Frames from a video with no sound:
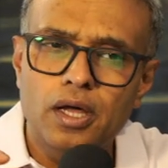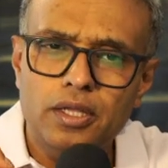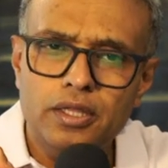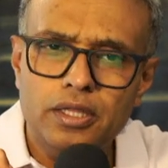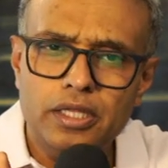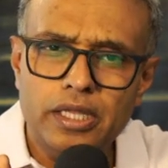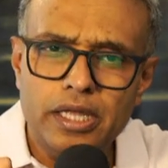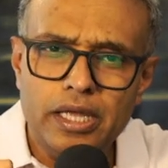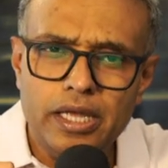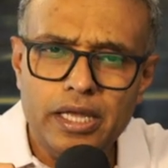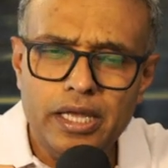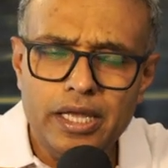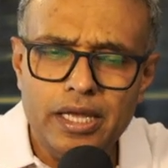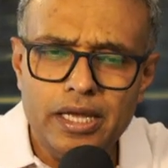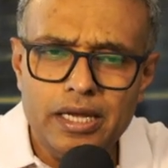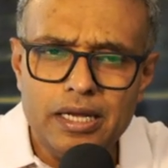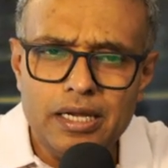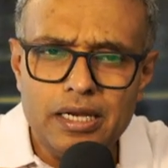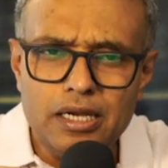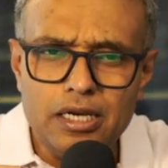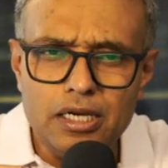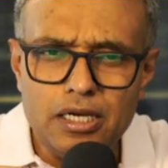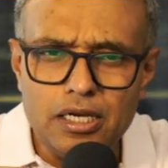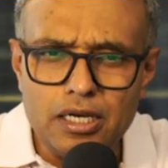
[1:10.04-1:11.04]
The
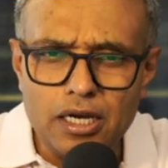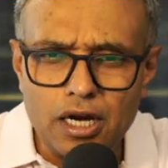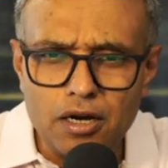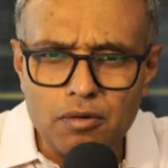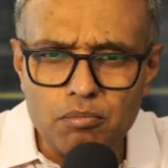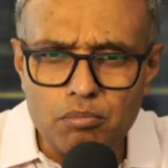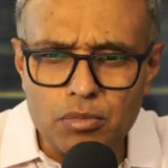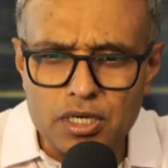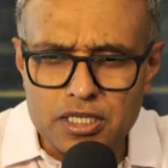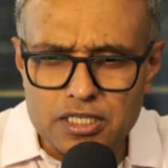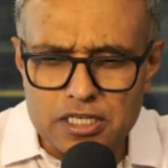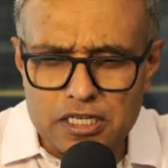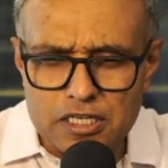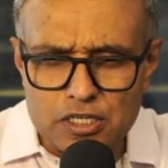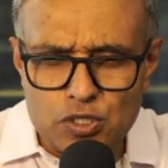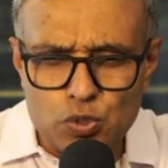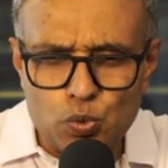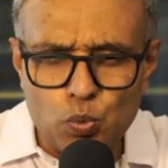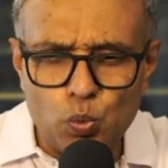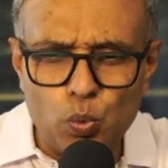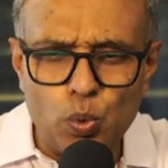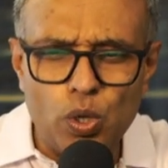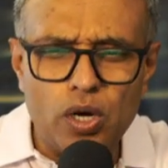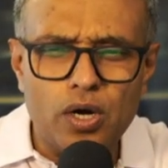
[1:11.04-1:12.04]
lung muscles
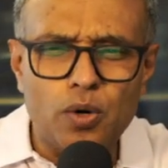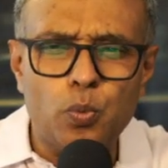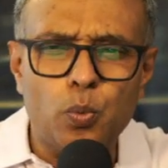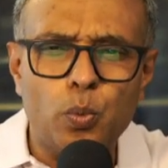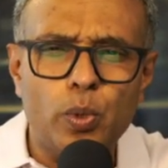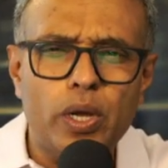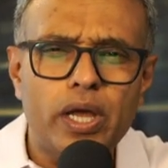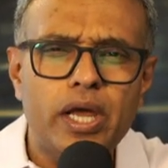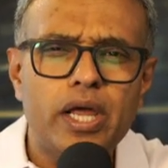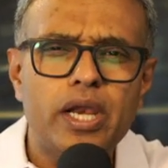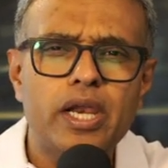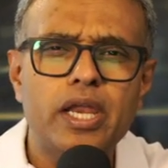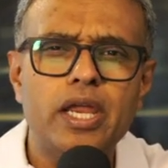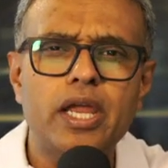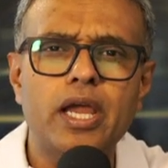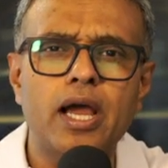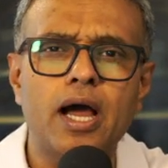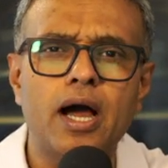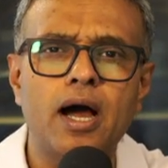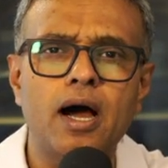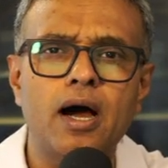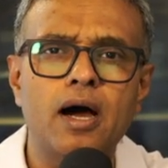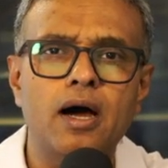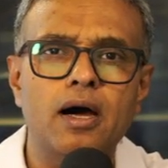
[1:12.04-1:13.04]
work very
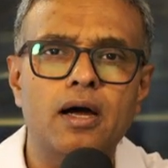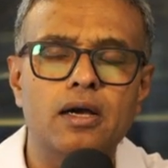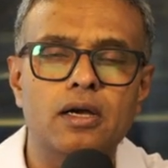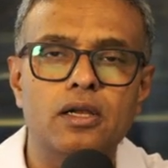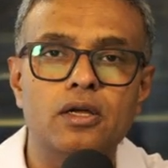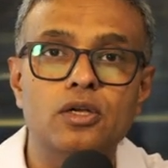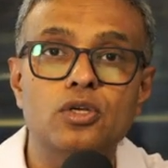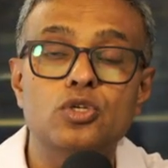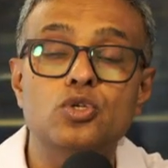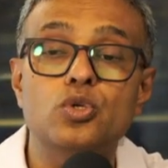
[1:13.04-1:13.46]
hard